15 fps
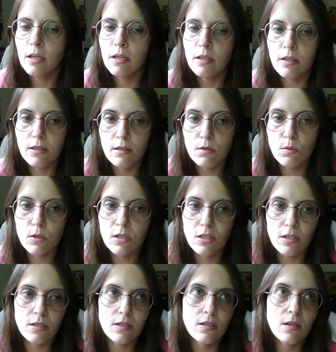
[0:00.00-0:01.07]
These were
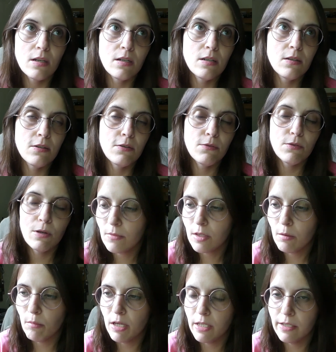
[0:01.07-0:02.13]
just kind of
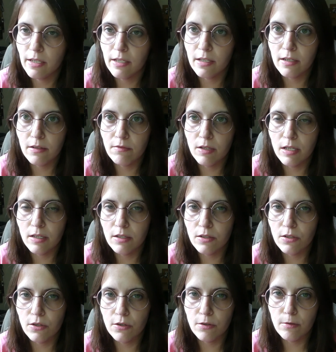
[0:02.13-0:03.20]
me taking advantage
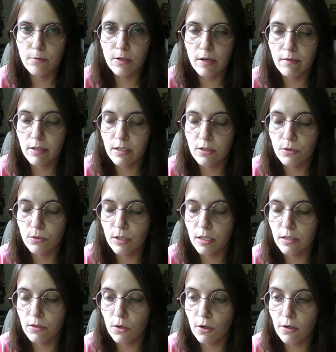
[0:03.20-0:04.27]
of having 2
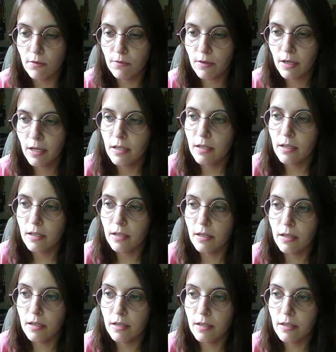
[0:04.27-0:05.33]
days off
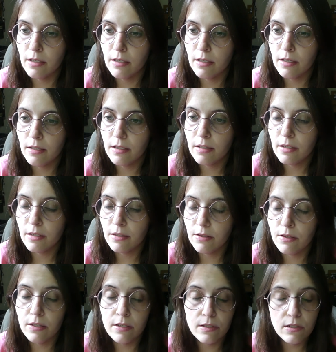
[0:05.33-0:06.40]
and
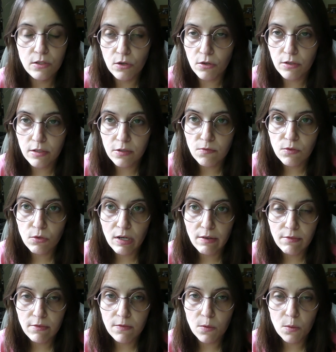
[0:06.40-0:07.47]
the start of
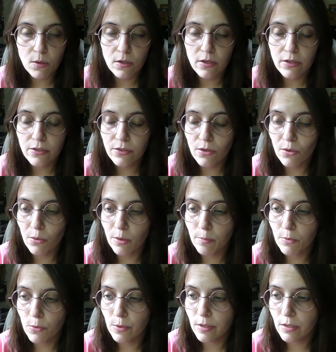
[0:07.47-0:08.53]
draft 4. So I'm
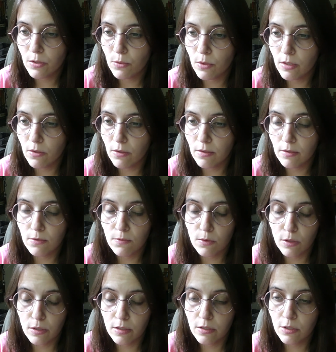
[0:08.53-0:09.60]
going to get all this
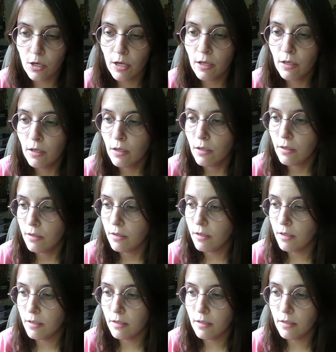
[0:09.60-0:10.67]
footage,
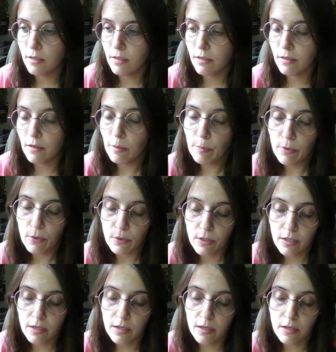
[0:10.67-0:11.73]
edit it and upload
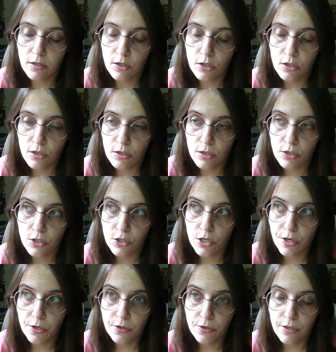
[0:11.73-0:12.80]
it and
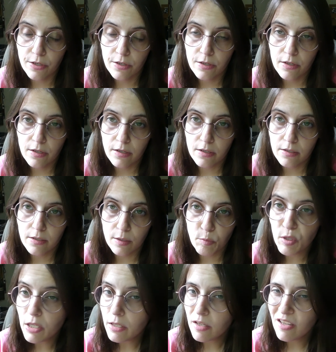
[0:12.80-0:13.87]
shared
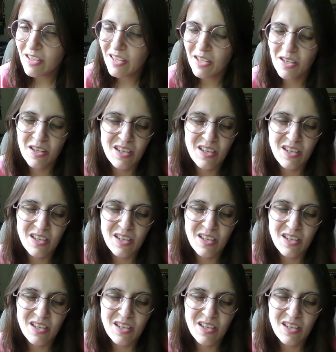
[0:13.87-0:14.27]
ASAP.